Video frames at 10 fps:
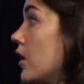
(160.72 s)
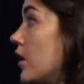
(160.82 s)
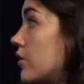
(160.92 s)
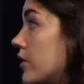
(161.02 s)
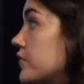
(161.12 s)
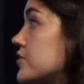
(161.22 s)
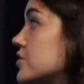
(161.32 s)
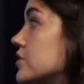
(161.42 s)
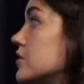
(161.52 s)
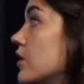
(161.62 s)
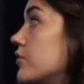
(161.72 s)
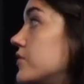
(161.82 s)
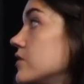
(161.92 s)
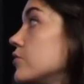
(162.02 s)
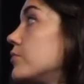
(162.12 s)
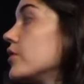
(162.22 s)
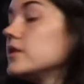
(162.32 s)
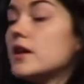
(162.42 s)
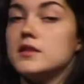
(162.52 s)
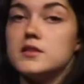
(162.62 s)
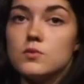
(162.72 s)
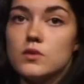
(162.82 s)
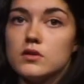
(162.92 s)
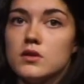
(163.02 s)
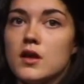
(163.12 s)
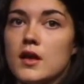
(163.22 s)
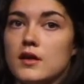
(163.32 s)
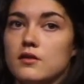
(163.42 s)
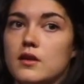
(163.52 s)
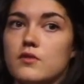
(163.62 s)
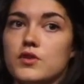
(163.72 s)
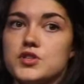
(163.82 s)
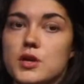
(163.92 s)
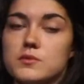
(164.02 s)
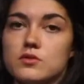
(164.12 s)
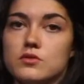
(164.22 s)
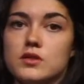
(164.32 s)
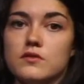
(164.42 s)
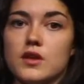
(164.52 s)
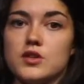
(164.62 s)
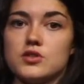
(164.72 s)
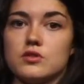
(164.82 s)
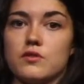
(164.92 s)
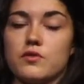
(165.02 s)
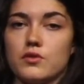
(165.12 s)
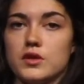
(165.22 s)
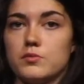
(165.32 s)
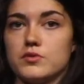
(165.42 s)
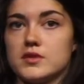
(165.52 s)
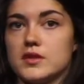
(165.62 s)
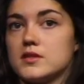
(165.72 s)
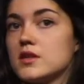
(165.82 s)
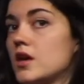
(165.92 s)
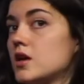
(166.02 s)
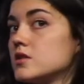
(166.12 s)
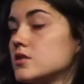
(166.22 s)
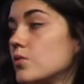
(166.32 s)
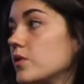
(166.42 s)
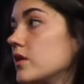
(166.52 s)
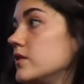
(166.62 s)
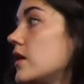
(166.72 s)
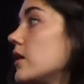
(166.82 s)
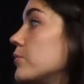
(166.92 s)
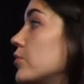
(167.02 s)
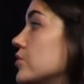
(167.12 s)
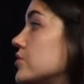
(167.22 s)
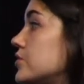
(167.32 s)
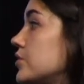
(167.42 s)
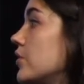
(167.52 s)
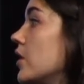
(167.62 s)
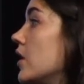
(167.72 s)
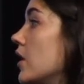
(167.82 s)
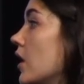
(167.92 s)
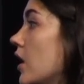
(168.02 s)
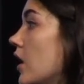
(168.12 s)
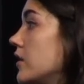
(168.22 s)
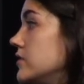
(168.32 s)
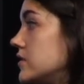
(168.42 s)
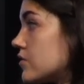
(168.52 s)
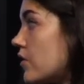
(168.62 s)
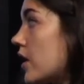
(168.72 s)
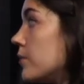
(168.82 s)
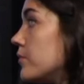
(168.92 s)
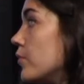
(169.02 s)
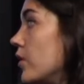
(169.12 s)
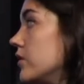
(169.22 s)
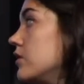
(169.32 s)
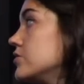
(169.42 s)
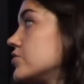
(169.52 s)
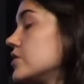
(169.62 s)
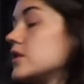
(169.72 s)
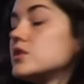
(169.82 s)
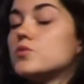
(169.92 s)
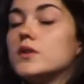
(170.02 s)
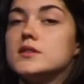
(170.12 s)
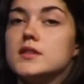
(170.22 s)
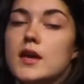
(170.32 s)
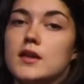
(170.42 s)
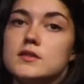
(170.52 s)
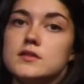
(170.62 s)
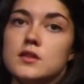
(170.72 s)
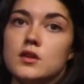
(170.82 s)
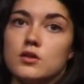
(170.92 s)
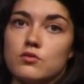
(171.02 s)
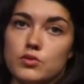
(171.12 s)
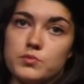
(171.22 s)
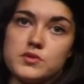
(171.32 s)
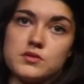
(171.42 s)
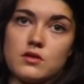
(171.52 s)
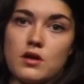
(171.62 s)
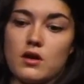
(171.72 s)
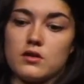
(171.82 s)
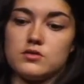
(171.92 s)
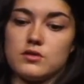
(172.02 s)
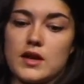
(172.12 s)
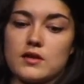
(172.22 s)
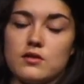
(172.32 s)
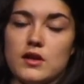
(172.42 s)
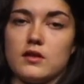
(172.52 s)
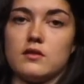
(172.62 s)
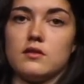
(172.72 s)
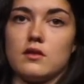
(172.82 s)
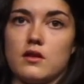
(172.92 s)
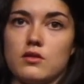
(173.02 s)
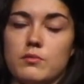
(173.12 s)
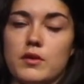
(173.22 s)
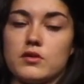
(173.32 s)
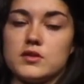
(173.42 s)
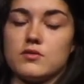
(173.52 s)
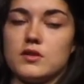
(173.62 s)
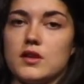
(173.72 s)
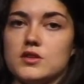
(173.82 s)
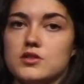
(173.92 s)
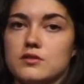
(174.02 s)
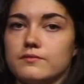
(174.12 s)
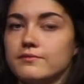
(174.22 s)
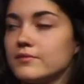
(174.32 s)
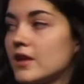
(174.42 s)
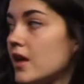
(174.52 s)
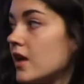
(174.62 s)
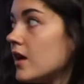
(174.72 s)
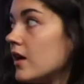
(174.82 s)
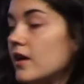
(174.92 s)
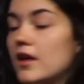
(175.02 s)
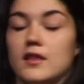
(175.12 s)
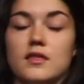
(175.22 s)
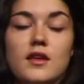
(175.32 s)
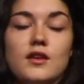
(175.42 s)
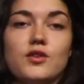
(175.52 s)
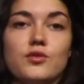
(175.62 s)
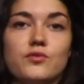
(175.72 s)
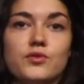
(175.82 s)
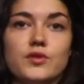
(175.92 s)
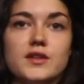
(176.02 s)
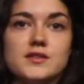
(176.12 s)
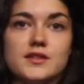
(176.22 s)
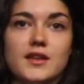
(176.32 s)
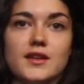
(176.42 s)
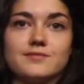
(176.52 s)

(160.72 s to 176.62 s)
coefficient of 0.91 and an average absolute deviation of 30%. So we are now able to describe 128 groups to calculate the biodegradation. And thank you for listening.